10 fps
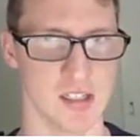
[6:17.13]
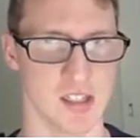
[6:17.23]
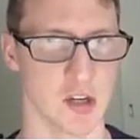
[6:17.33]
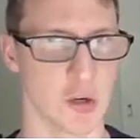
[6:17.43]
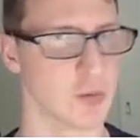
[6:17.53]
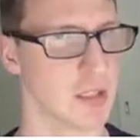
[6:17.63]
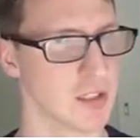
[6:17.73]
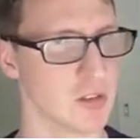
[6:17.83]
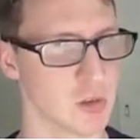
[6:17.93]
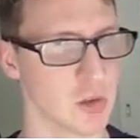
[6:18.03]
I don't really
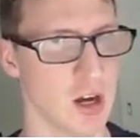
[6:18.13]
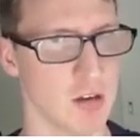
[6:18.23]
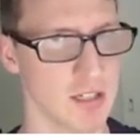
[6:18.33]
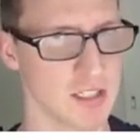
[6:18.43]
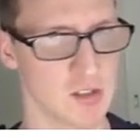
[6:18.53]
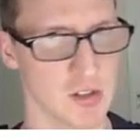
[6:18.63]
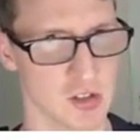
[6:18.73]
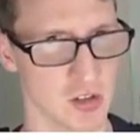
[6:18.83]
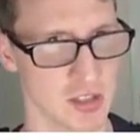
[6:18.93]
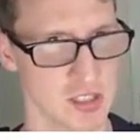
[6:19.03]
do research
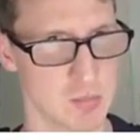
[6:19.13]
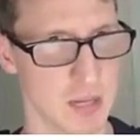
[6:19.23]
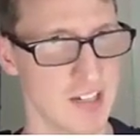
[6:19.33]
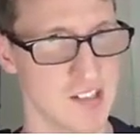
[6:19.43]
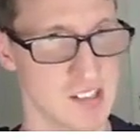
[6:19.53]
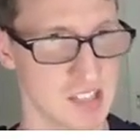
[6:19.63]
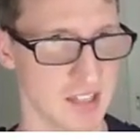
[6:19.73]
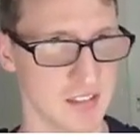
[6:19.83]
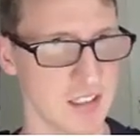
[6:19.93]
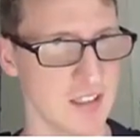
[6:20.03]
on this page
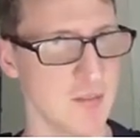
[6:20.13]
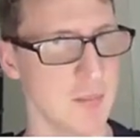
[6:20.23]
exactly.